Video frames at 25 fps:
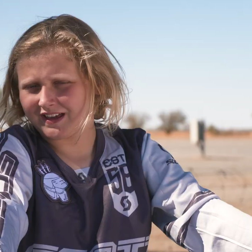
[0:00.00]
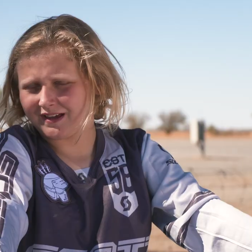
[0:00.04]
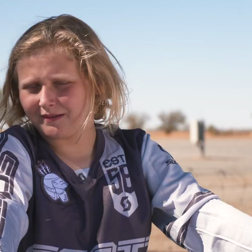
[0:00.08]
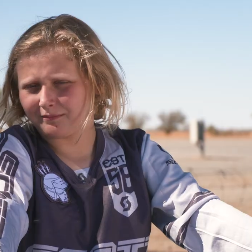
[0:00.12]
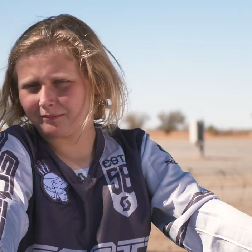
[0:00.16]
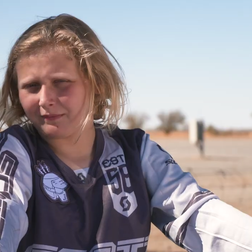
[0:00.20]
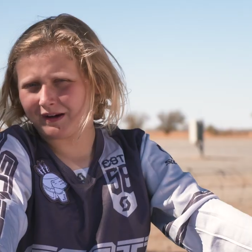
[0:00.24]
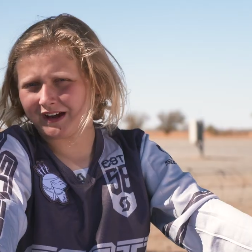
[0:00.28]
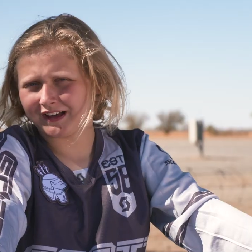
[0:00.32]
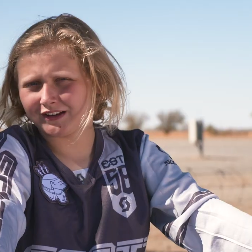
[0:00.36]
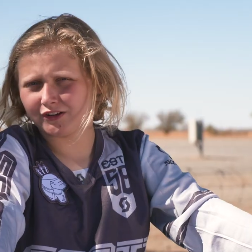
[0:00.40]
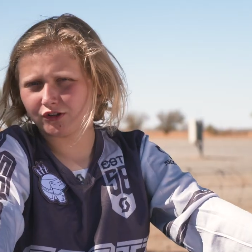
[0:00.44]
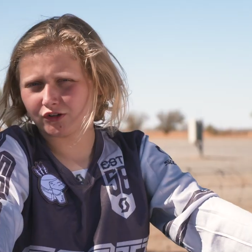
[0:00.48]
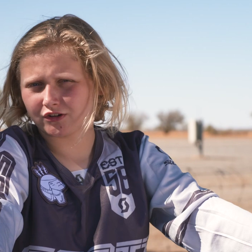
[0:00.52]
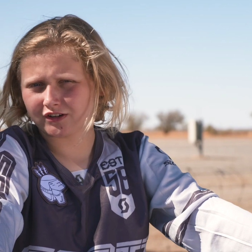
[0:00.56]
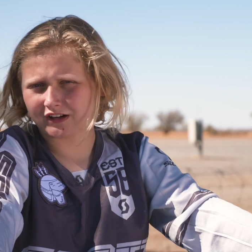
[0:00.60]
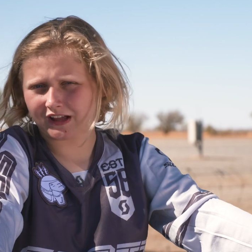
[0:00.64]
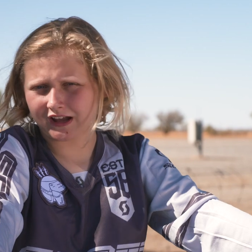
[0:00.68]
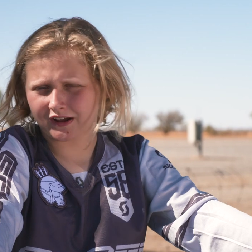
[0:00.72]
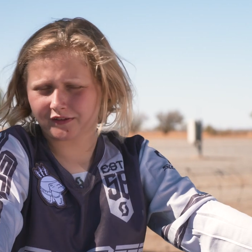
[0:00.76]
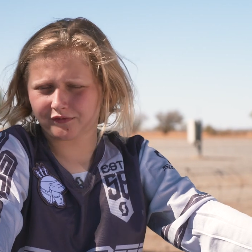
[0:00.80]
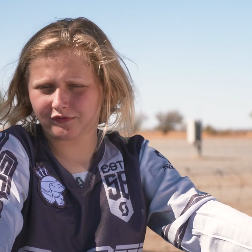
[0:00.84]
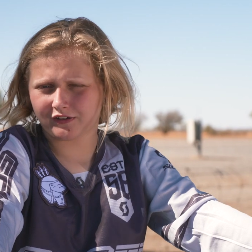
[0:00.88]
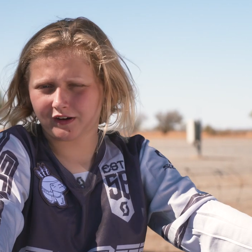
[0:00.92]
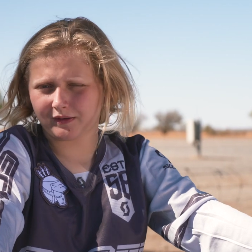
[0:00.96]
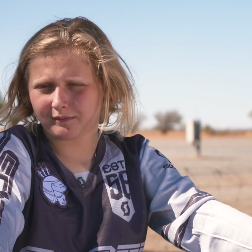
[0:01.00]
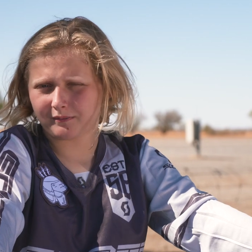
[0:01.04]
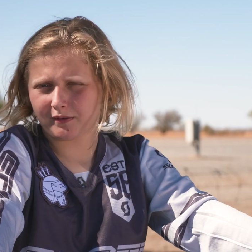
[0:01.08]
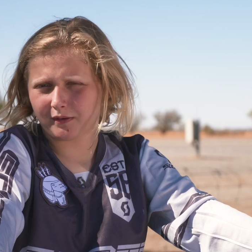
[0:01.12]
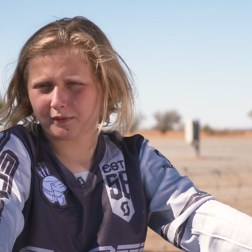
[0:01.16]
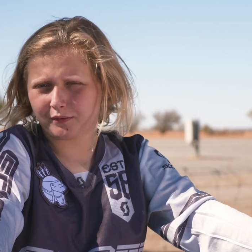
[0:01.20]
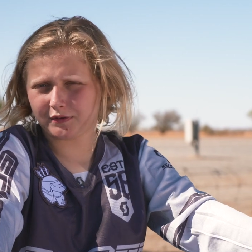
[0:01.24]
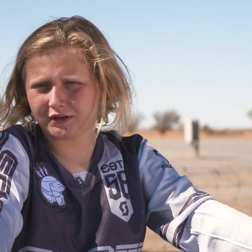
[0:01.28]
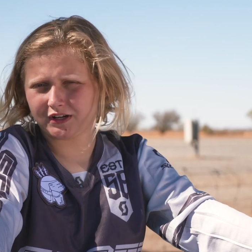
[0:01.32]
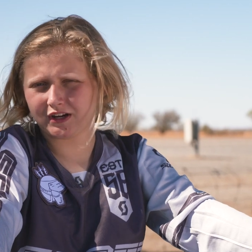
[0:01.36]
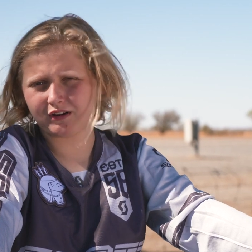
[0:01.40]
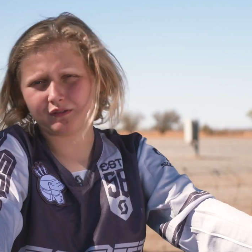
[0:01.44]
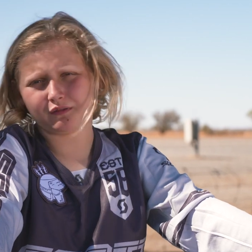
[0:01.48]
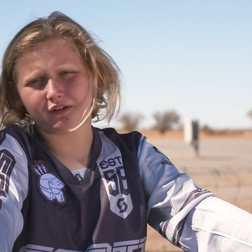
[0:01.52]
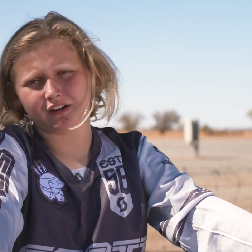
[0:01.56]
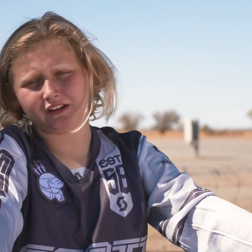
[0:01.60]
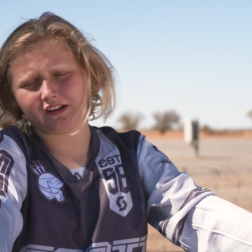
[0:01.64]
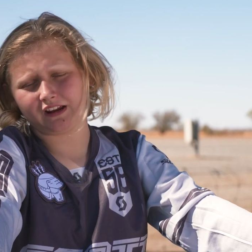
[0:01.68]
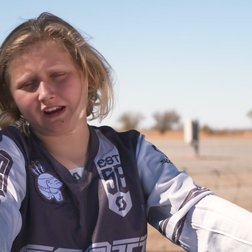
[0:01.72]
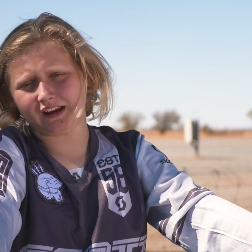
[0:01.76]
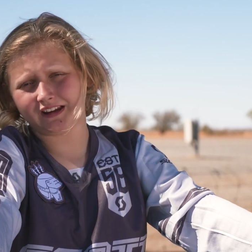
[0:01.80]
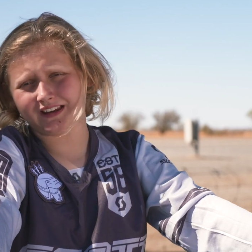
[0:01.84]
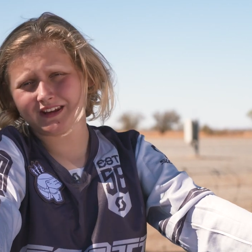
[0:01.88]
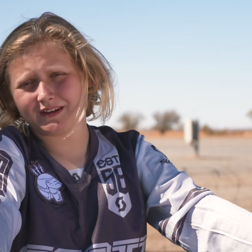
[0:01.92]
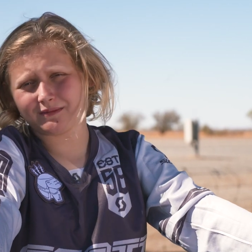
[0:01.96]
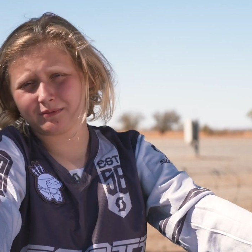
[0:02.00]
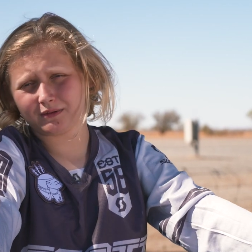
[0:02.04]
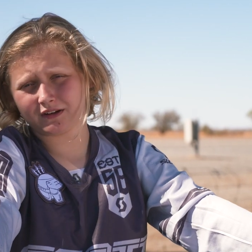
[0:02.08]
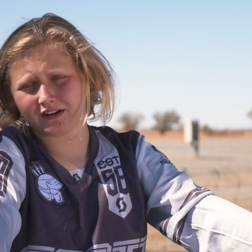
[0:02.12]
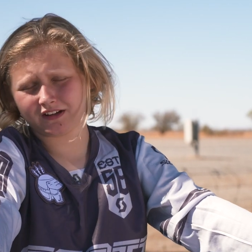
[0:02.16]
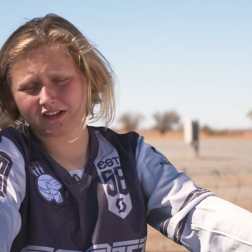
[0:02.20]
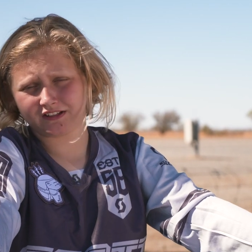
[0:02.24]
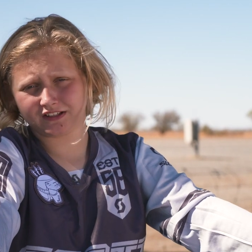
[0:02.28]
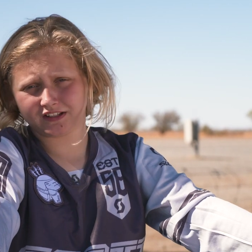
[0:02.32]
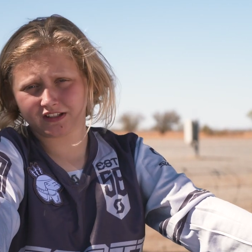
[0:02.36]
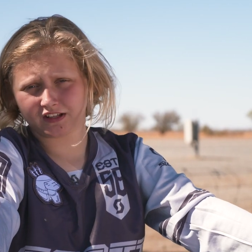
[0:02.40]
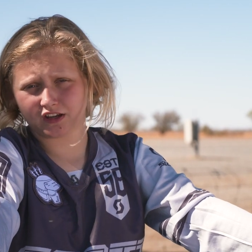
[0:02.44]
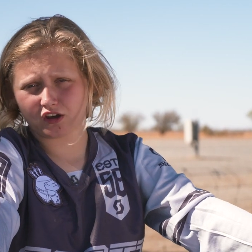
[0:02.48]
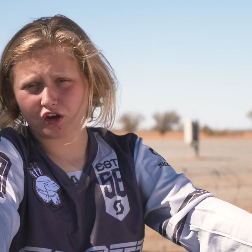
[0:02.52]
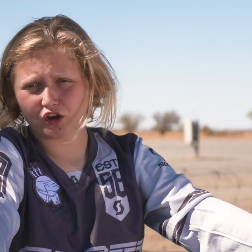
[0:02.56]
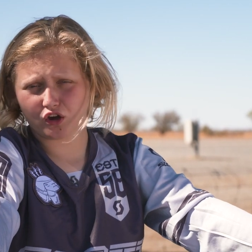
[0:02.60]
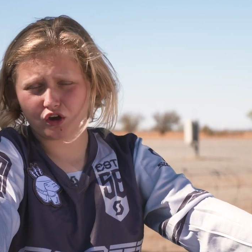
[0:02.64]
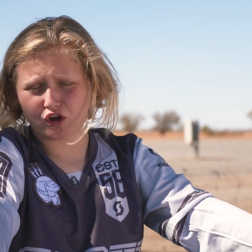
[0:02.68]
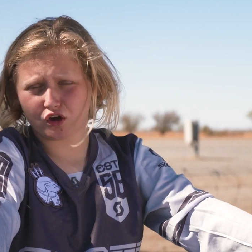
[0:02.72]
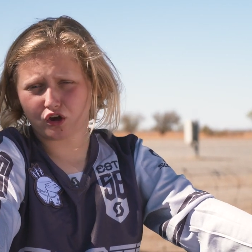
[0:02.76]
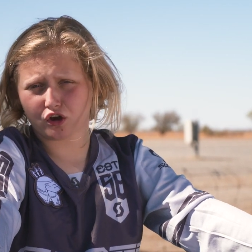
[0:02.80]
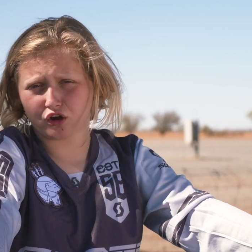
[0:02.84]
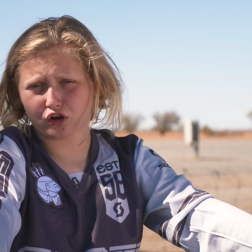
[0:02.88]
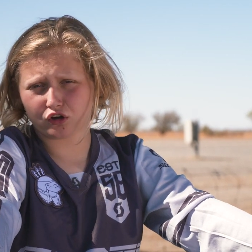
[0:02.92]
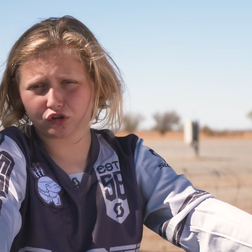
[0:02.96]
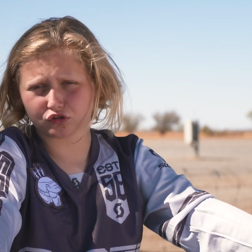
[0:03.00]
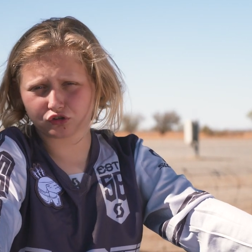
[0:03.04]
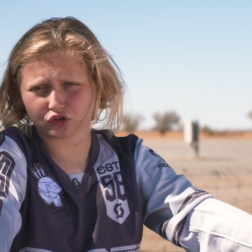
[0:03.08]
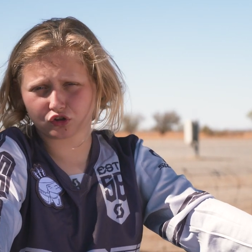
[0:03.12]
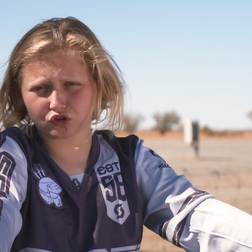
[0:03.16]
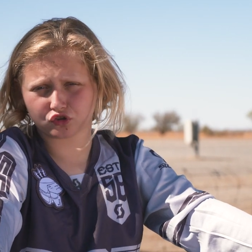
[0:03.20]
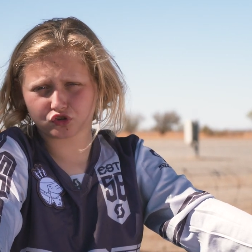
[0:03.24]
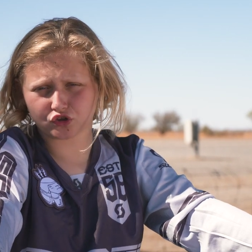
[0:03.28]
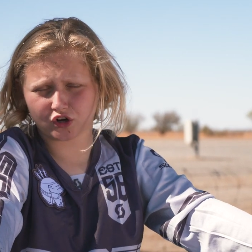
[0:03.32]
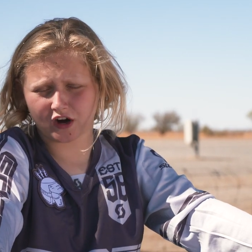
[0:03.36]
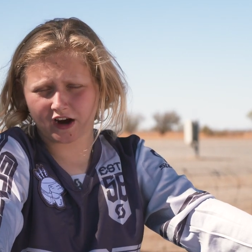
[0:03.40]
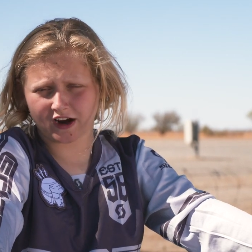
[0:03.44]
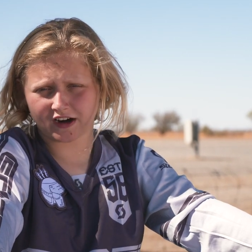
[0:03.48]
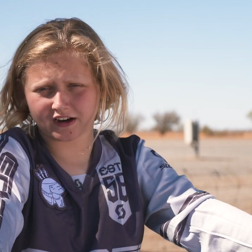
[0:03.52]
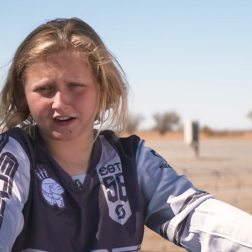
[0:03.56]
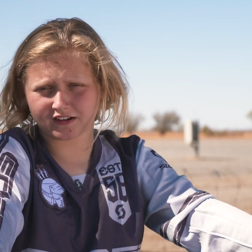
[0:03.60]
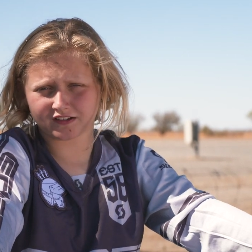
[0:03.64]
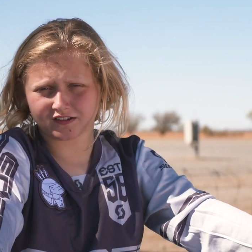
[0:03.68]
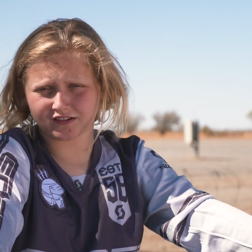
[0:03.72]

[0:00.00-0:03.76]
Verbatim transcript: It might look like fun, but we don't want anybody to get hurt on the track.